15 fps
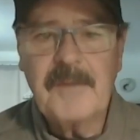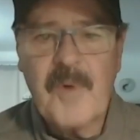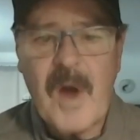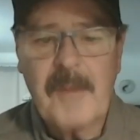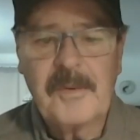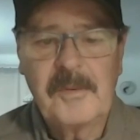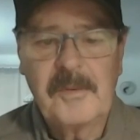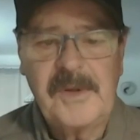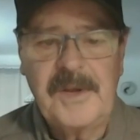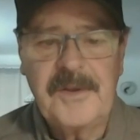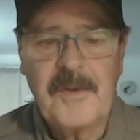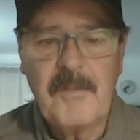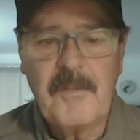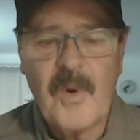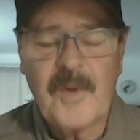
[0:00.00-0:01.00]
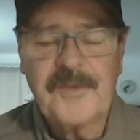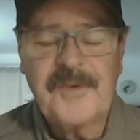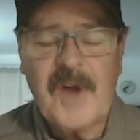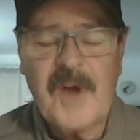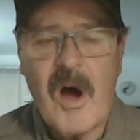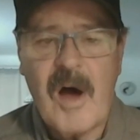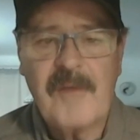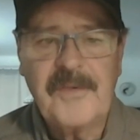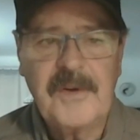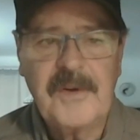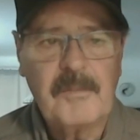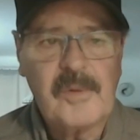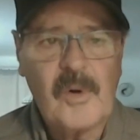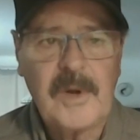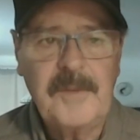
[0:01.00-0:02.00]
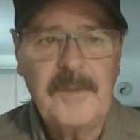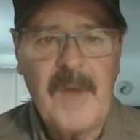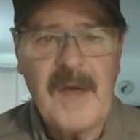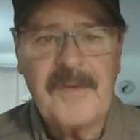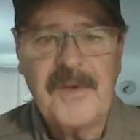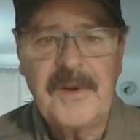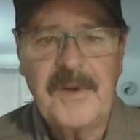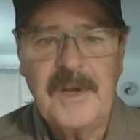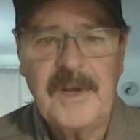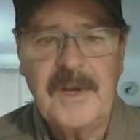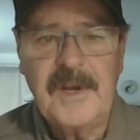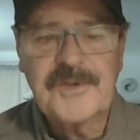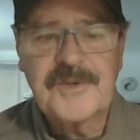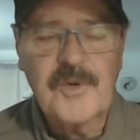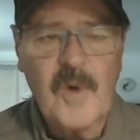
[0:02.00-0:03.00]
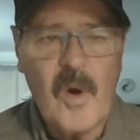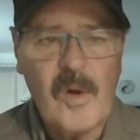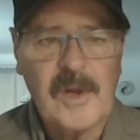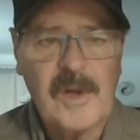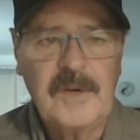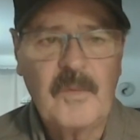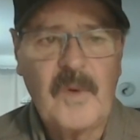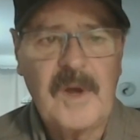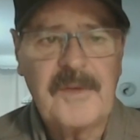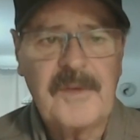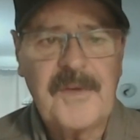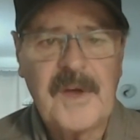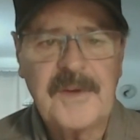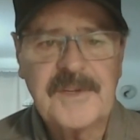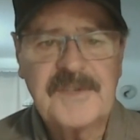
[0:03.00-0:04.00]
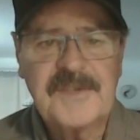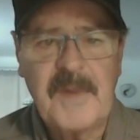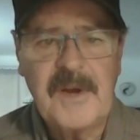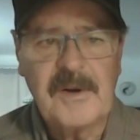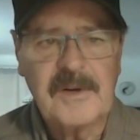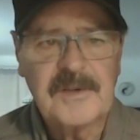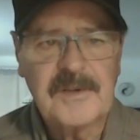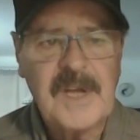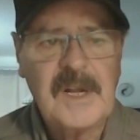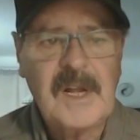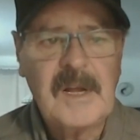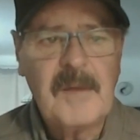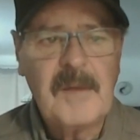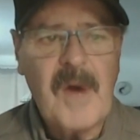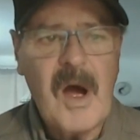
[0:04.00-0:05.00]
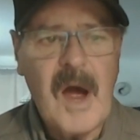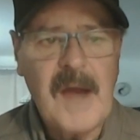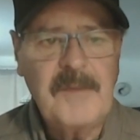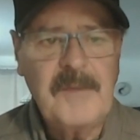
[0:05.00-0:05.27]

probably the most often employed method is trolling with spinners behind